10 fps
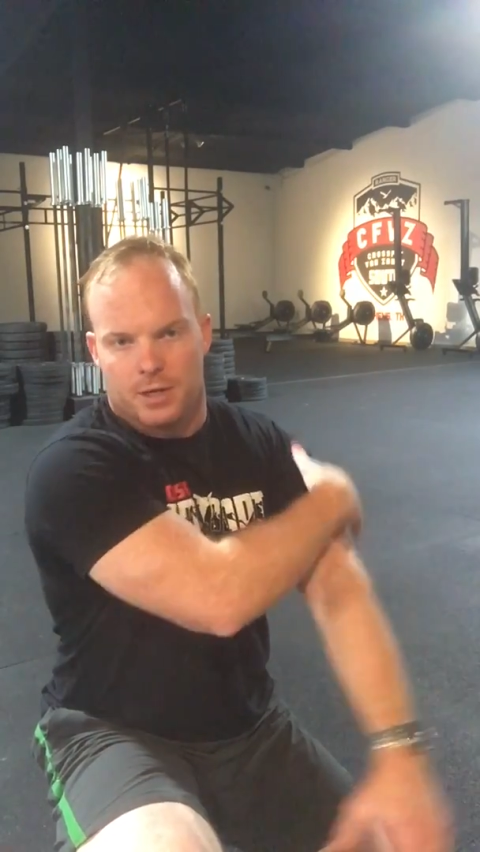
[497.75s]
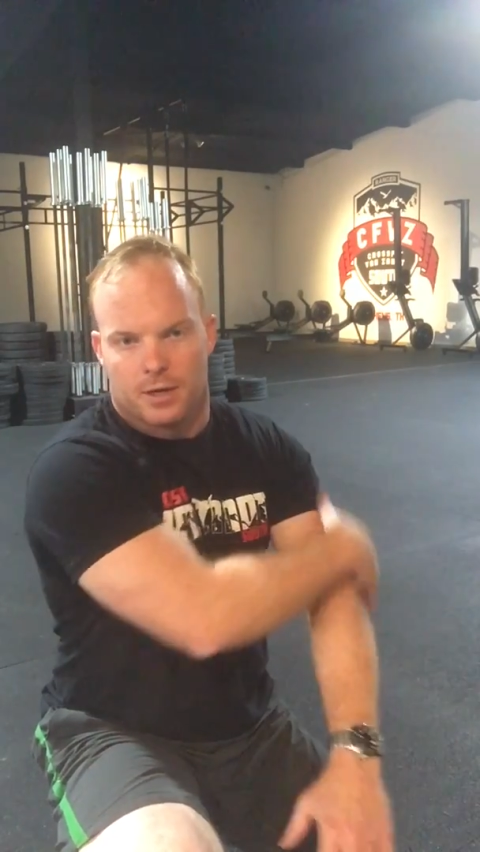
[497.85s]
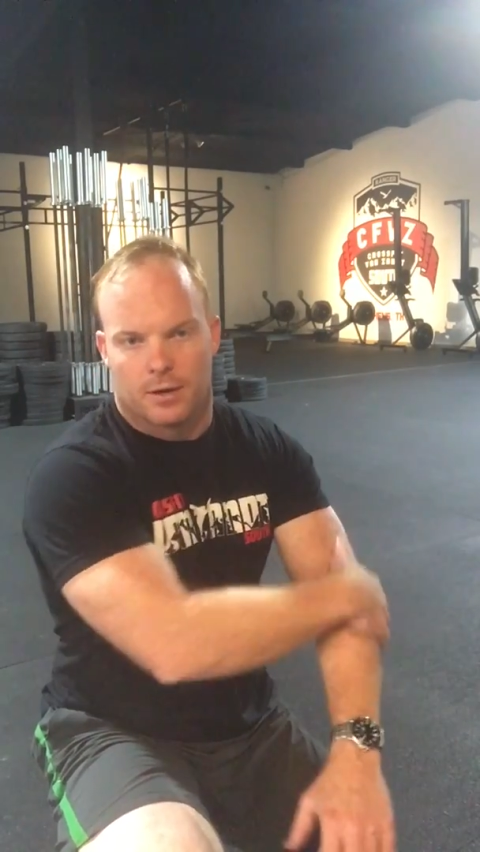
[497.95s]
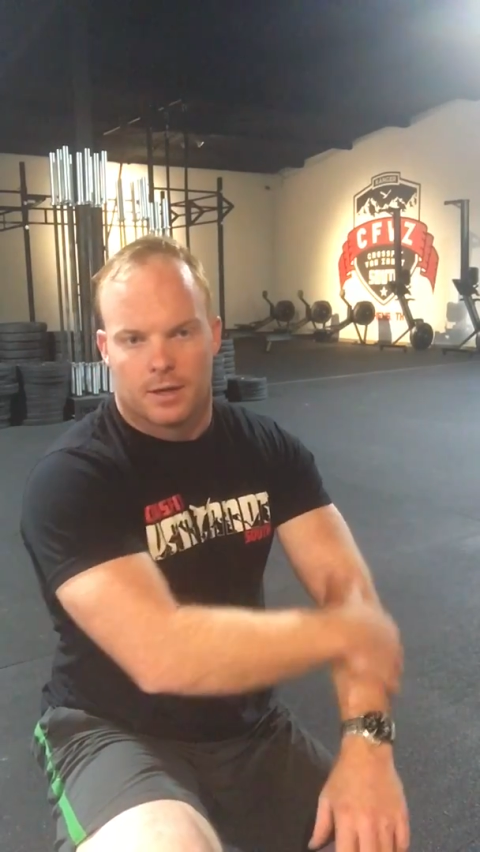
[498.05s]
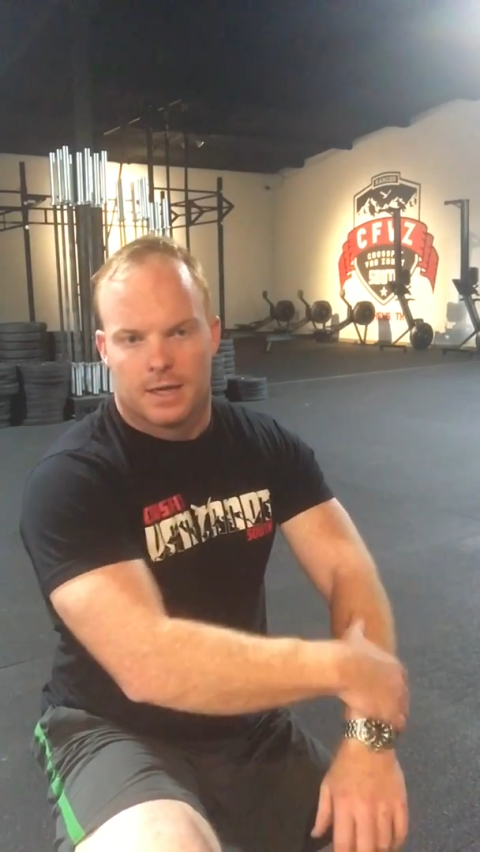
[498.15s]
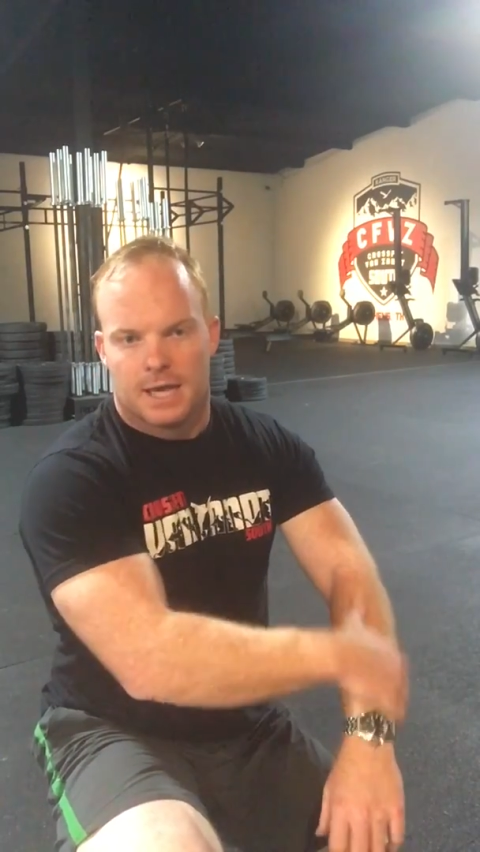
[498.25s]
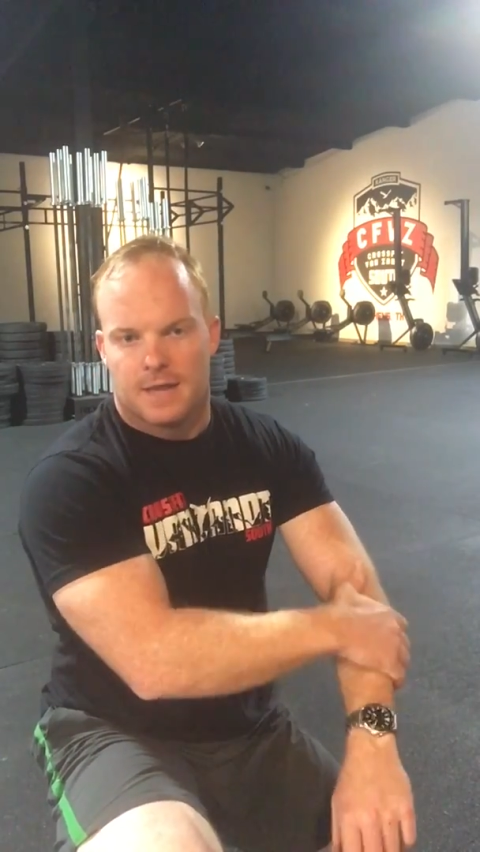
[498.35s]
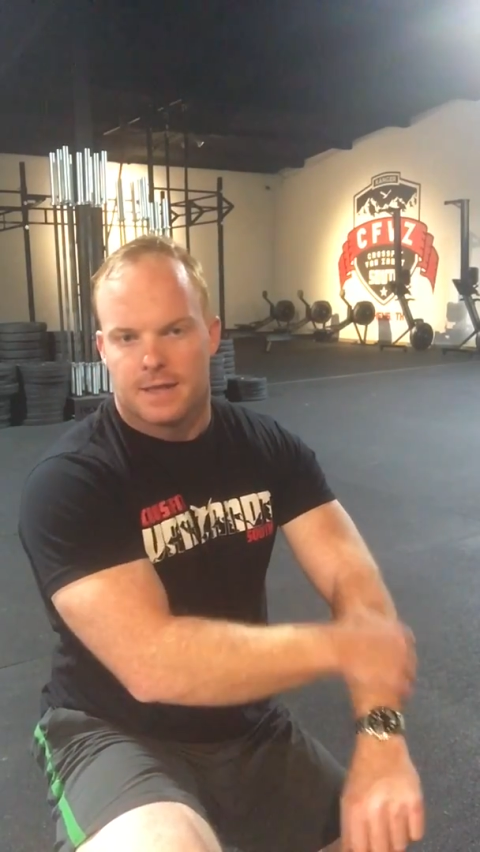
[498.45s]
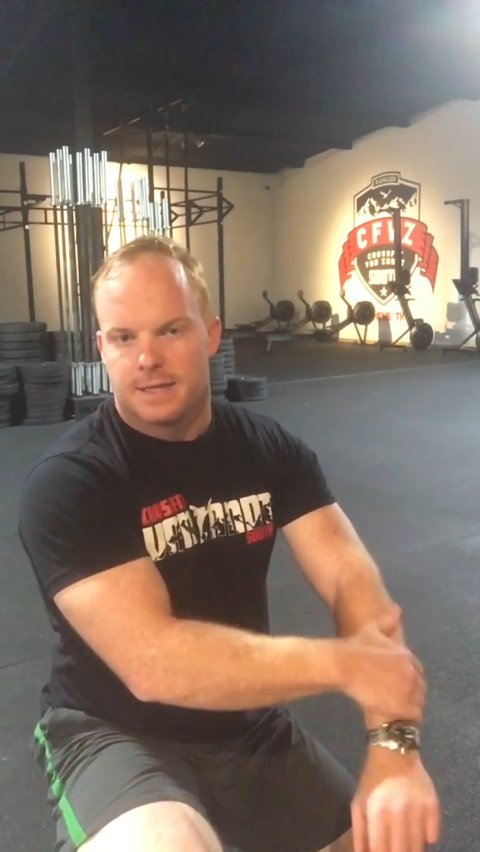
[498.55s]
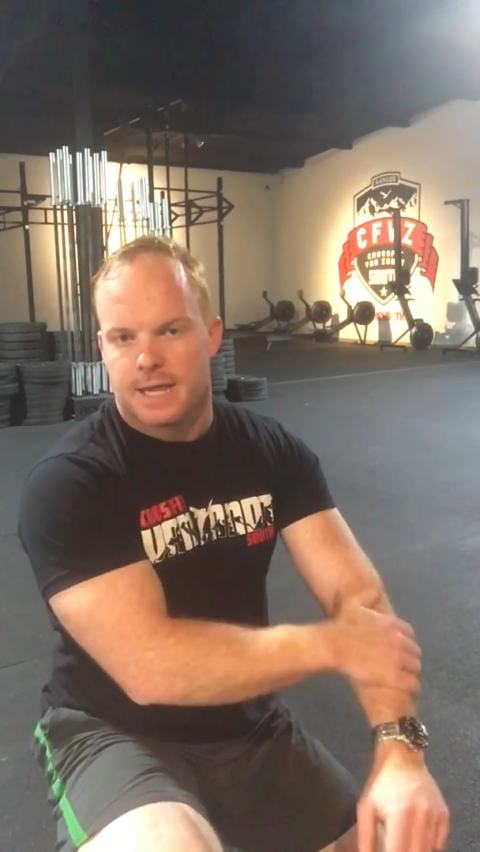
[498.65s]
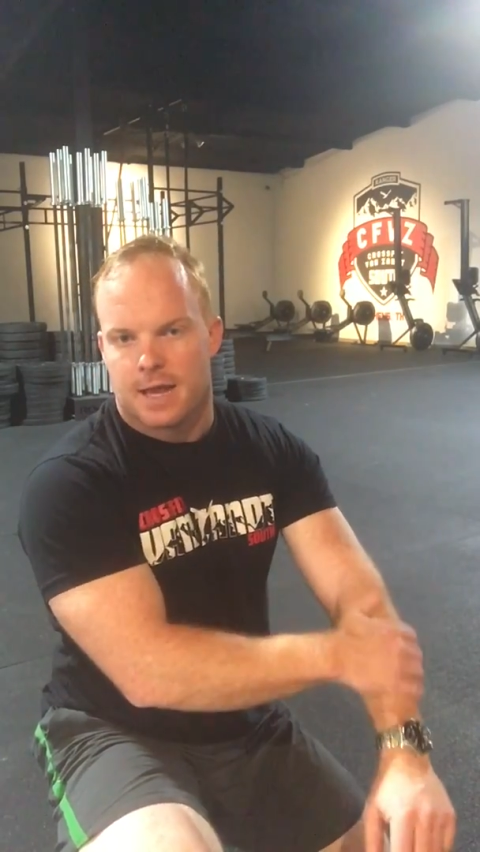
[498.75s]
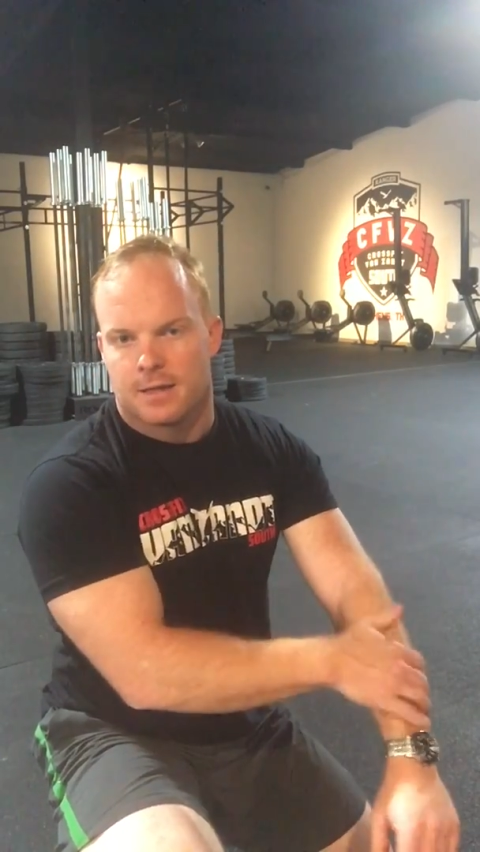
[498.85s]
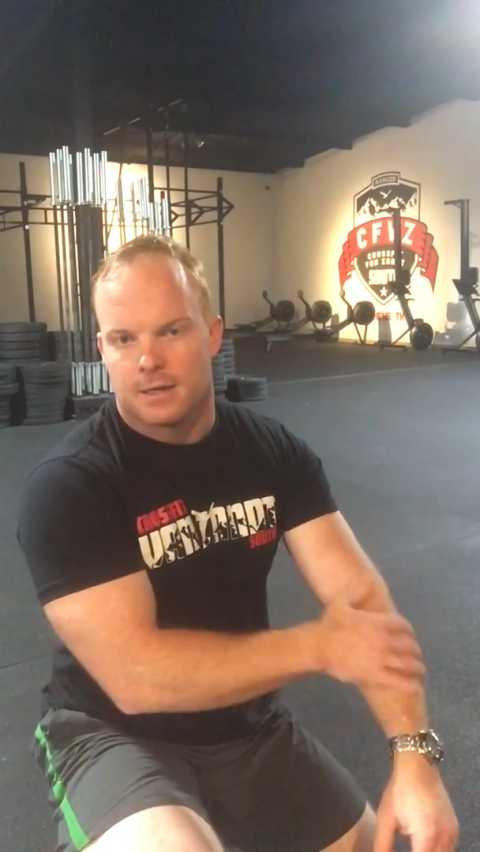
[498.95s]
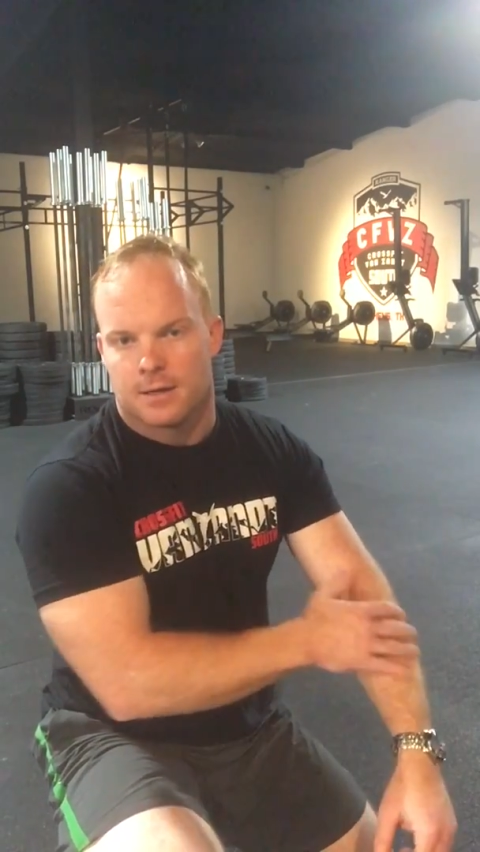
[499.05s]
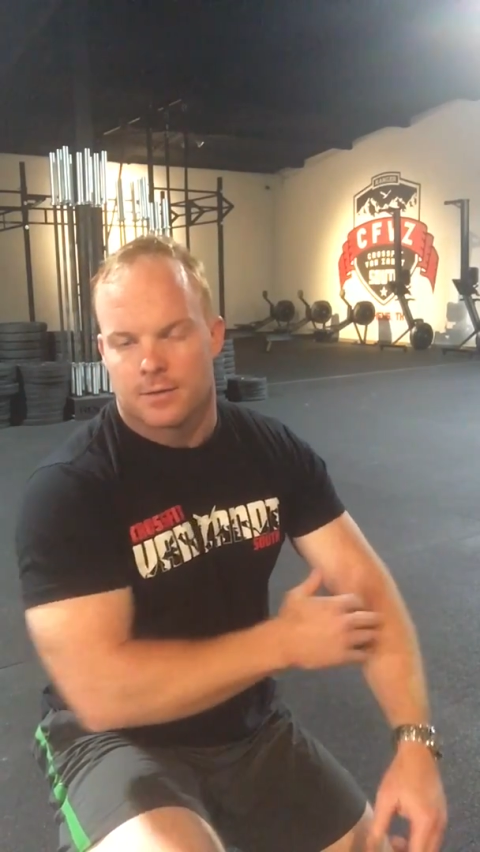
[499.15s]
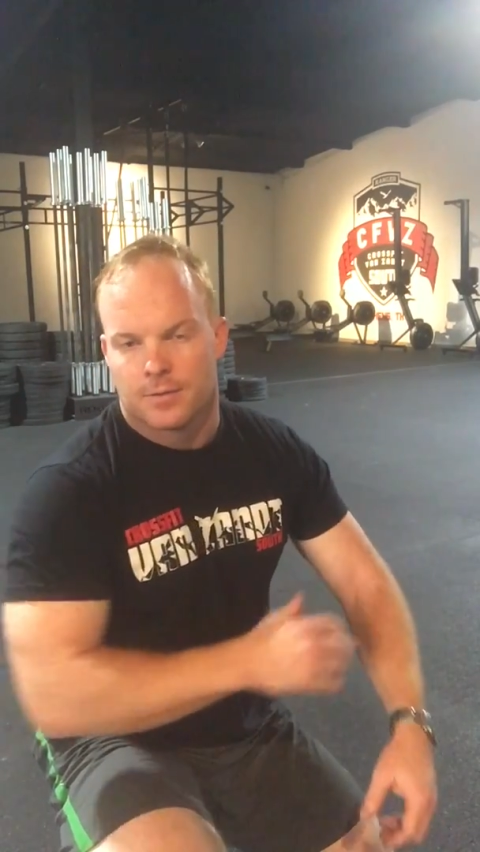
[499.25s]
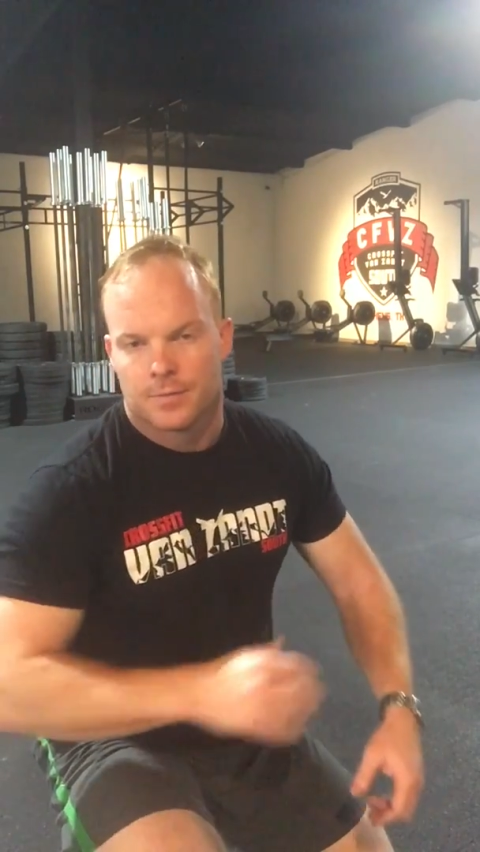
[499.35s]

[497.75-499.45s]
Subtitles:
here and then down here.